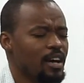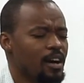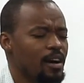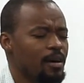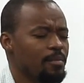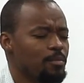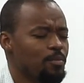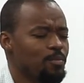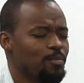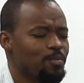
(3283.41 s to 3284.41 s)
Um,
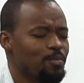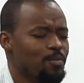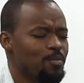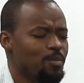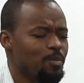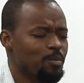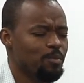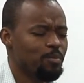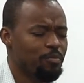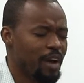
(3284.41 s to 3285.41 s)

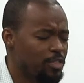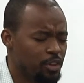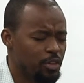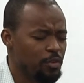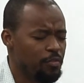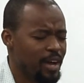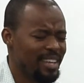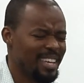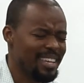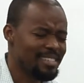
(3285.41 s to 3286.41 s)
fight the good fight
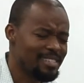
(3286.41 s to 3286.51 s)
against